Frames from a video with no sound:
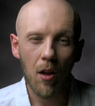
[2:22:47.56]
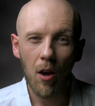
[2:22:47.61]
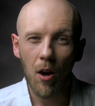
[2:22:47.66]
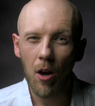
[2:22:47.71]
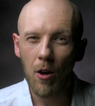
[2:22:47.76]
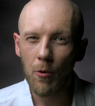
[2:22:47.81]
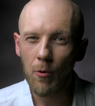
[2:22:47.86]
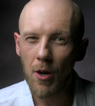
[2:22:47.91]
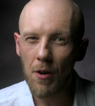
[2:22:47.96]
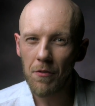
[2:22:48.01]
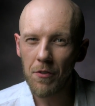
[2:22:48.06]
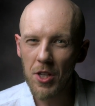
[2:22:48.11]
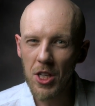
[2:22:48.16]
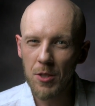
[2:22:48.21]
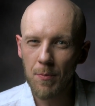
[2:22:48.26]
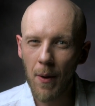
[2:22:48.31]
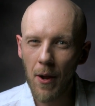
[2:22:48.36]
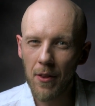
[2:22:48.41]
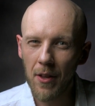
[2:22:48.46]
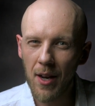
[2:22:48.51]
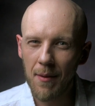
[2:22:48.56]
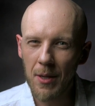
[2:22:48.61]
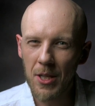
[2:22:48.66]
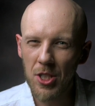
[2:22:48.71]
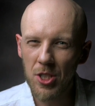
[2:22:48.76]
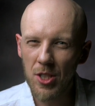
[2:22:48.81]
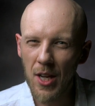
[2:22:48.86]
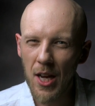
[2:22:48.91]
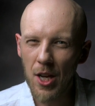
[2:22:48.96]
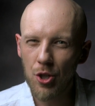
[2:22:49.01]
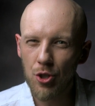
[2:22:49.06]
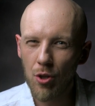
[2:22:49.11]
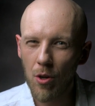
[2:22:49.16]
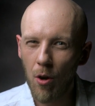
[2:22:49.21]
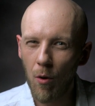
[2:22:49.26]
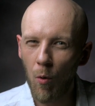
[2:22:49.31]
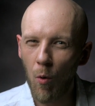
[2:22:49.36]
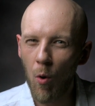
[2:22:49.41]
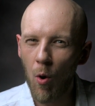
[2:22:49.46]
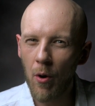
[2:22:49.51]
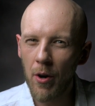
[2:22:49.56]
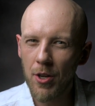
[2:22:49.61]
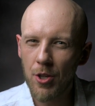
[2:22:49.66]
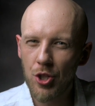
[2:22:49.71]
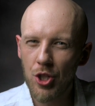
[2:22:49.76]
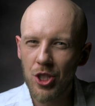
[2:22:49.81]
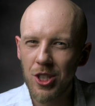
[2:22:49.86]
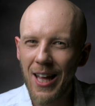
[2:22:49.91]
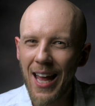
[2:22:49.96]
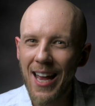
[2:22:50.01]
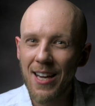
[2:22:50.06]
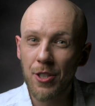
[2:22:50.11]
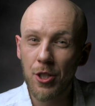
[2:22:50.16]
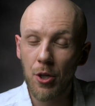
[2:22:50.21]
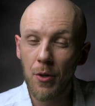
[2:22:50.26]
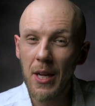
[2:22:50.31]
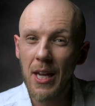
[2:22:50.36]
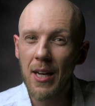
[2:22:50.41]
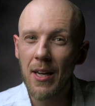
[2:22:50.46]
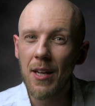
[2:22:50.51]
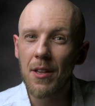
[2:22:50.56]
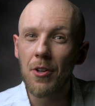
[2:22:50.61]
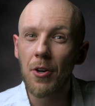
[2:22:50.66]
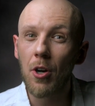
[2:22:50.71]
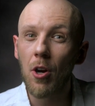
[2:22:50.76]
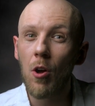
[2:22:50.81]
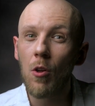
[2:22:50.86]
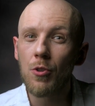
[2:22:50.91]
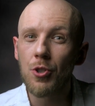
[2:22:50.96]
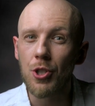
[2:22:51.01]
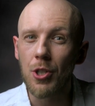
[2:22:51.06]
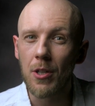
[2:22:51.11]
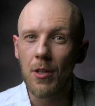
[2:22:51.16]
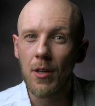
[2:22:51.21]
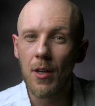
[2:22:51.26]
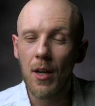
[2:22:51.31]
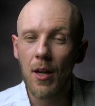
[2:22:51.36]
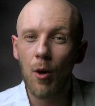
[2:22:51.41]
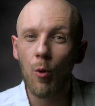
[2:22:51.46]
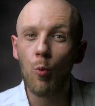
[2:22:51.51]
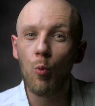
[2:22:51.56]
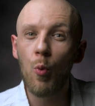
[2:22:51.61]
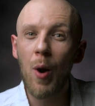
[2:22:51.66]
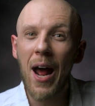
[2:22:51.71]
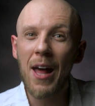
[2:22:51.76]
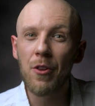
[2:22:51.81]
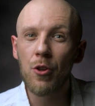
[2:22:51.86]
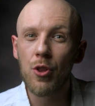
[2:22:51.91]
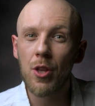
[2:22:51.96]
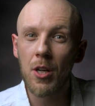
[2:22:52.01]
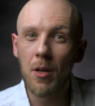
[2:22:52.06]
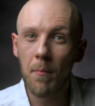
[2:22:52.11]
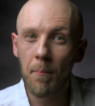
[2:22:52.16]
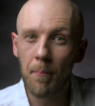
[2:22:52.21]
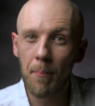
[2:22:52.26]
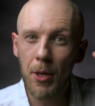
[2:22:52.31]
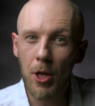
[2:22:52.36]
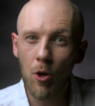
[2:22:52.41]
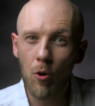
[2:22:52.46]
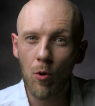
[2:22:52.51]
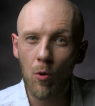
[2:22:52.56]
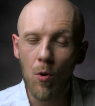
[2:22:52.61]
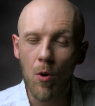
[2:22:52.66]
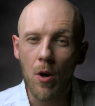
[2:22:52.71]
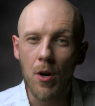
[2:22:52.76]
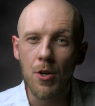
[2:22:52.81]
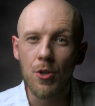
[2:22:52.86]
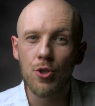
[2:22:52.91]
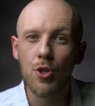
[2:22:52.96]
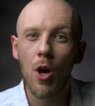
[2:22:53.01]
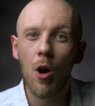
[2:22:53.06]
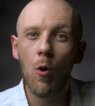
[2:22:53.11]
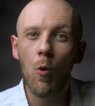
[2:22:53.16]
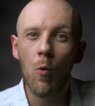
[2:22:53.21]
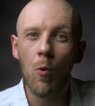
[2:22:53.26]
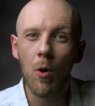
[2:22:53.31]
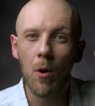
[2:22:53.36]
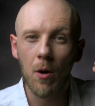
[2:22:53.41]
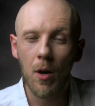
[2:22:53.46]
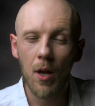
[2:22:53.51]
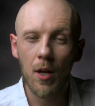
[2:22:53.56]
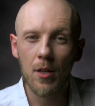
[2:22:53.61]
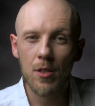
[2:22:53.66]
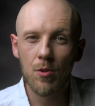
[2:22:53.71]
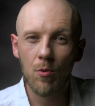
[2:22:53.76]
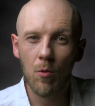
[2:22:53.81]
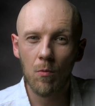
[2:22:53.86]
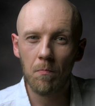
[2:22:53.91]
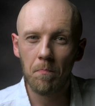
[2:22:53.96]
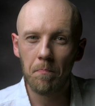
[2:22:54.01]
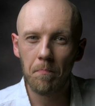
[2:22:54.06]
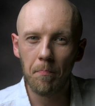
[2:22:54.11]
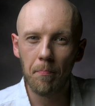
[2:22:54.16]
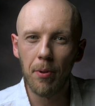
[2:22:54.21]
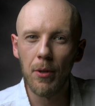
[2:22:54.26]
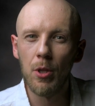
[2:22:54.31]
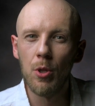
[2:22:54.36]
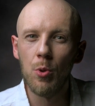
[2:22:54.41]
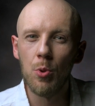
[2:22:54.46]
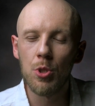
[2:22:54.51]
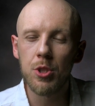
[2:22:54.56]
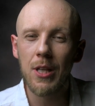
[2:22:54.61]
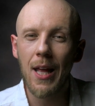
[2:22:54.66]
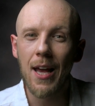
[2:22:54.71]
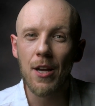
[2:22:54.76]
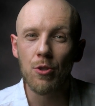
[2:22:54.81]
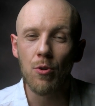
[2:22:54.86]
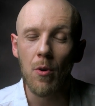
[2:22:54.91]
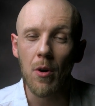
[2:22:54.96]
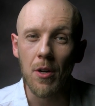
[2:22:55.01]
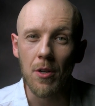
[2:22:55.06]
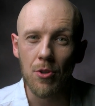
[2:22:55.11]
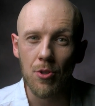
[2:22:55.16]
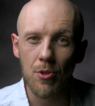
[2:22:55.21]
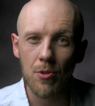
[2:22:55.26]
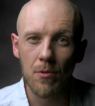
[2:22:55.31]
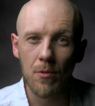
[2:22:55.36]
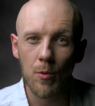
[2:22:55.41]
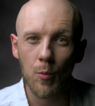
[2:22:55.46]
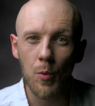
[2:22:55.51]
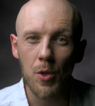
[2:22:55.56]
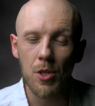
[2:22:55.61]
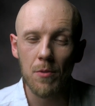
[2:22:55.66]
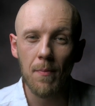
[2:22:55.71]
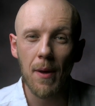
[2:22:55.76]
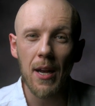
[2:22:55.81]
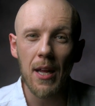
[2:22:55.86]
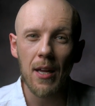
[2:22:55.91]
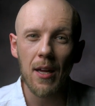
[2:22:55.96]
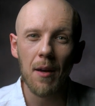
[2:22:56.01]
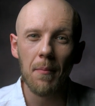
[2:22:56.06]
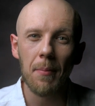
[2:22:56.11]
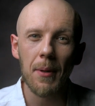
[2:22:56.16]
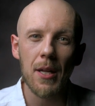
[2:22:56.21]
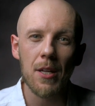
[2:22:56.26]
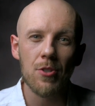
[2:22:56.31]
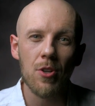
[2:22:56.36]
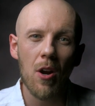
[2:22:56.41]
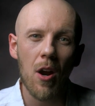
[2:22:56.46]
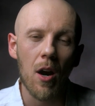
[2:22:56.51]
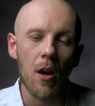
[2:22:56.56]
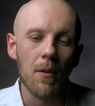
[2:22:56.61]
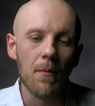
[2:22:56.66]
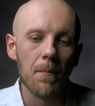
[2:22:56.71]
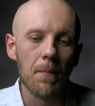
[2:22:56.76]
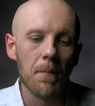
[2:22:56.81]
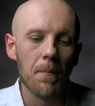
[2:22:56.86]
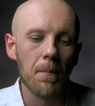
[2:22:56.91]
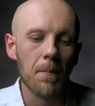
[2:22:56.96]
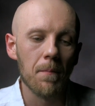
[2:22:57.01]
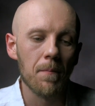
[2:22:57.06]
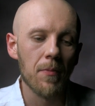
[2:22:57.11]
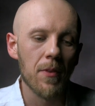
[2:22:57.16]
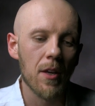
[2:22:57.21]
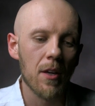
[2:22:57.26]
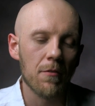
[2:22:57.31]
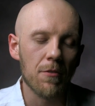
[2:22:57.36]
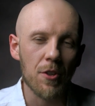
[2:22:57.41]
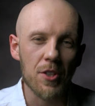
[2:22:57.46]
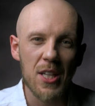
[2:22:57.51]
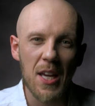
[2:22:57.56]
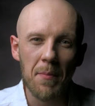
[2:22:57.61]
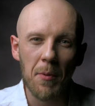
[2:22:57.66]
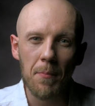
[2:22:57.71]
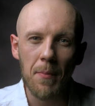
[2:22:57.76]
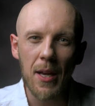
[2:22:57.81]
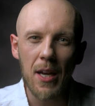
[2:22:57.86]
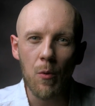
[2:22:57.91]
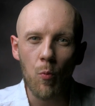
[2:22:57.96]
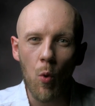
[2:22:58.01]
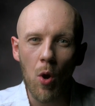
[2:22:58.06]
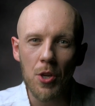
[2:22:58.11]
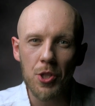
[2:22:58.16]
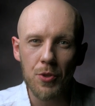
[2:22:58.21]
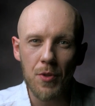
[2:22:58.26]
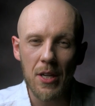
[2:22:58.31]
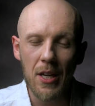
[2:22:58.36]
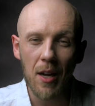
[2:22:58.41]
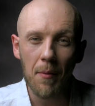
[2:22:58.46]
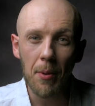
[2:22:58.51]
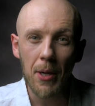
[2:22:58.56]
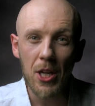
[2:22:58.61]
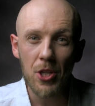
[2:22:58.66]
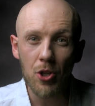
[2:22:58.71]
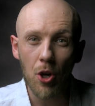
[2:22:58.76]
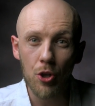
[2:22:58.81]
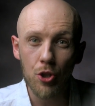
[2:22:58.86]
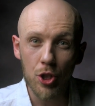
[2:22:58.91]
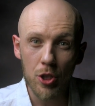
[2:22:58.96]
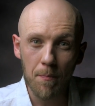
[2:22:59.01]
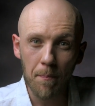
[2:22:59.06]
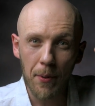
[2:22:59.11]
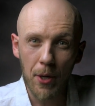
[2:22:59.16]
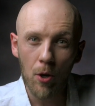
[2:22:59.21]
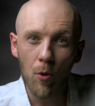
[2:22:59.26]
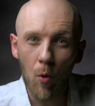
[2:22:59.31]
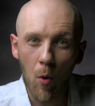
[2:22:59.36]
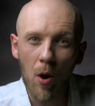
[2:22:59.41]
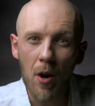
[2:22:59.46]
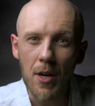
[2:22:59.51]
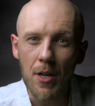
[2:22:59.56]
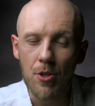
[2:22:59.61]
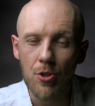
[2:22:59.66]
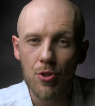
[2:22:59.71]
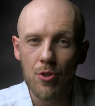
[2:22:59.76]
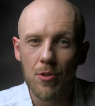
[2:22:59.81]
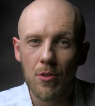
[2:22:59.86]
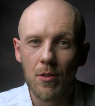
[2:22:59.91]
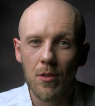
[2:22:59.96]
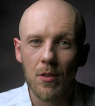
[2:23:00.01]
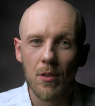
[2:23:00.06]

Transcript: are roughly Spiral Dynamics Stage Orange / green in their culture, rather than pure orange or blue / orange, which many companies are. For example, many Wall Street companies are just pure orange.